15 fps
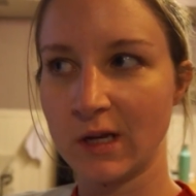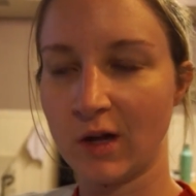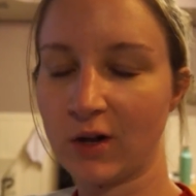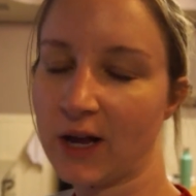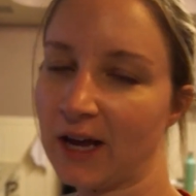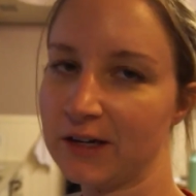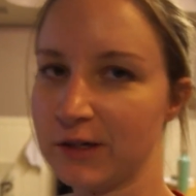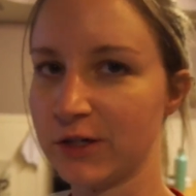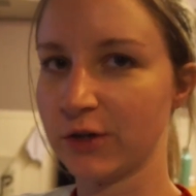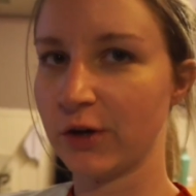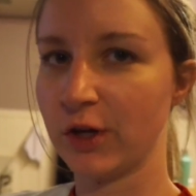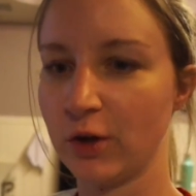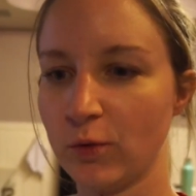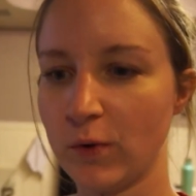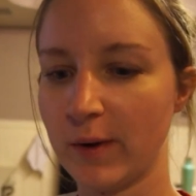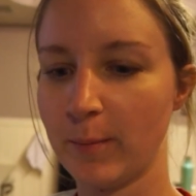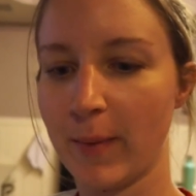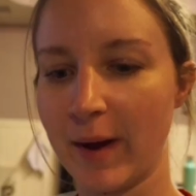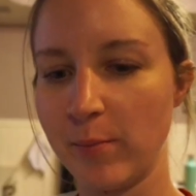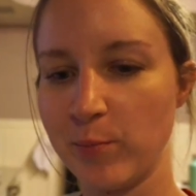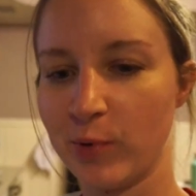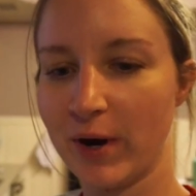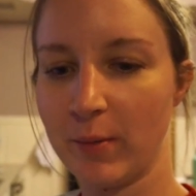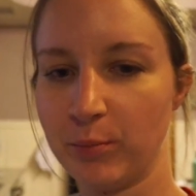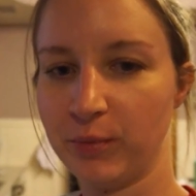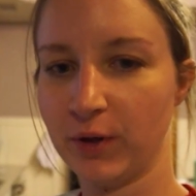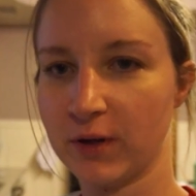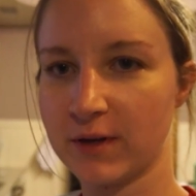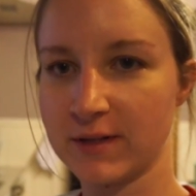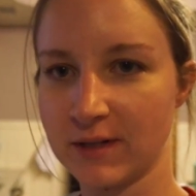I'll kind of show you what my prep
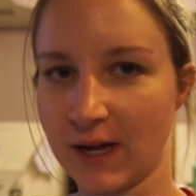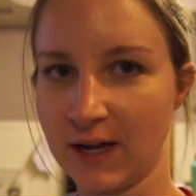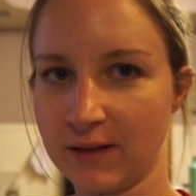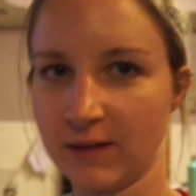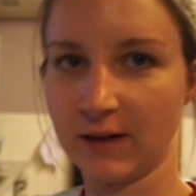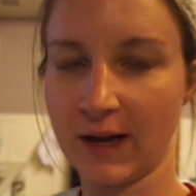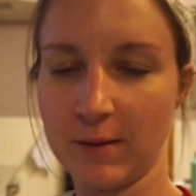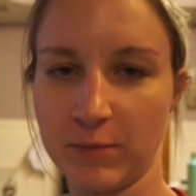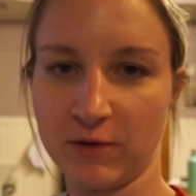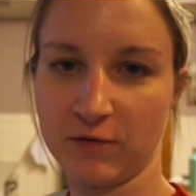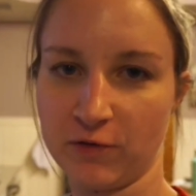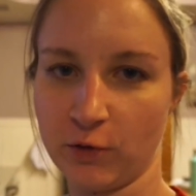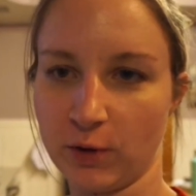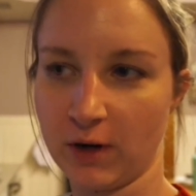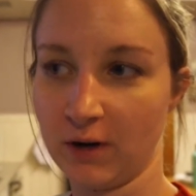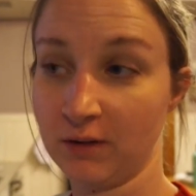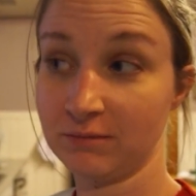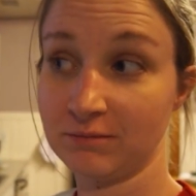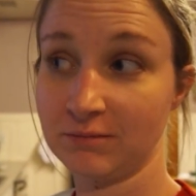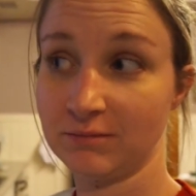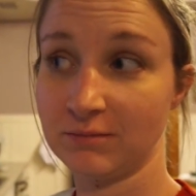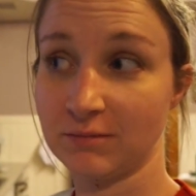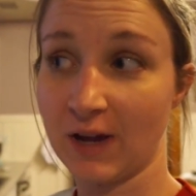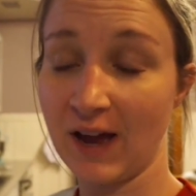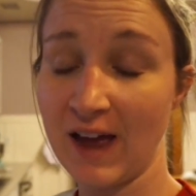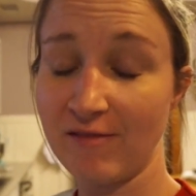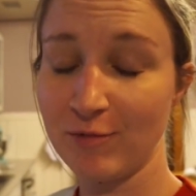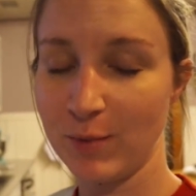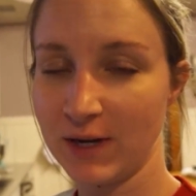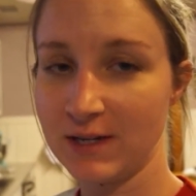looks like the night before I
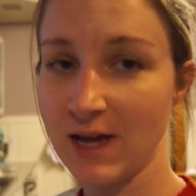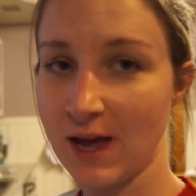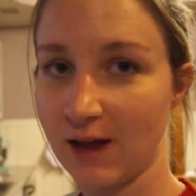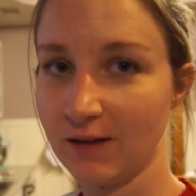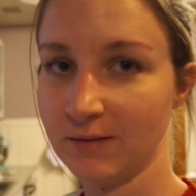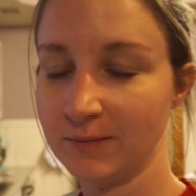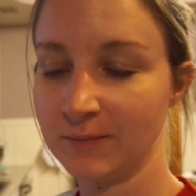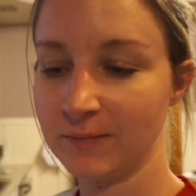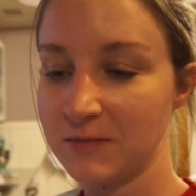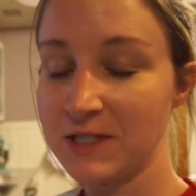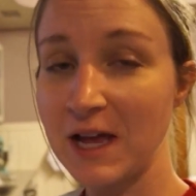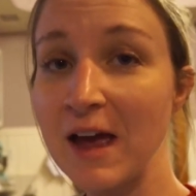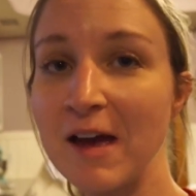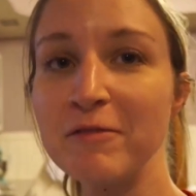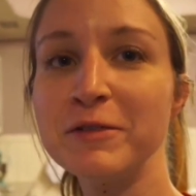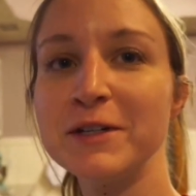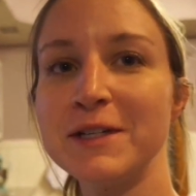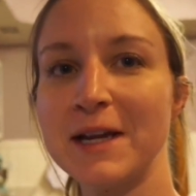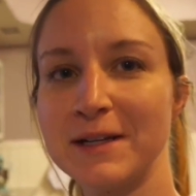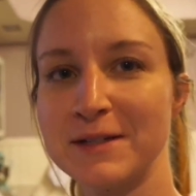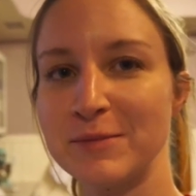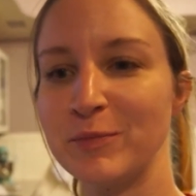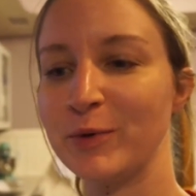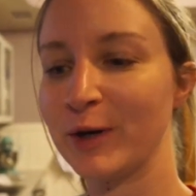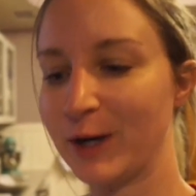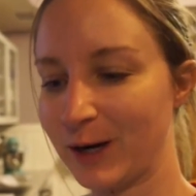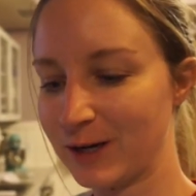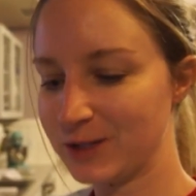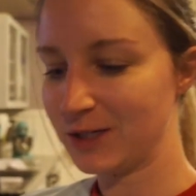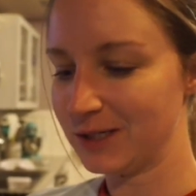have a big day. So I have to take some
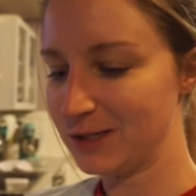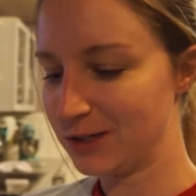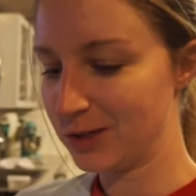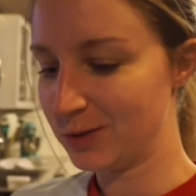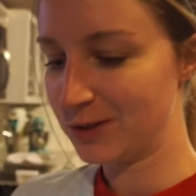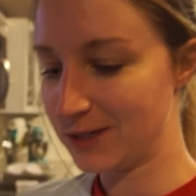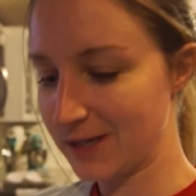precautions, you'd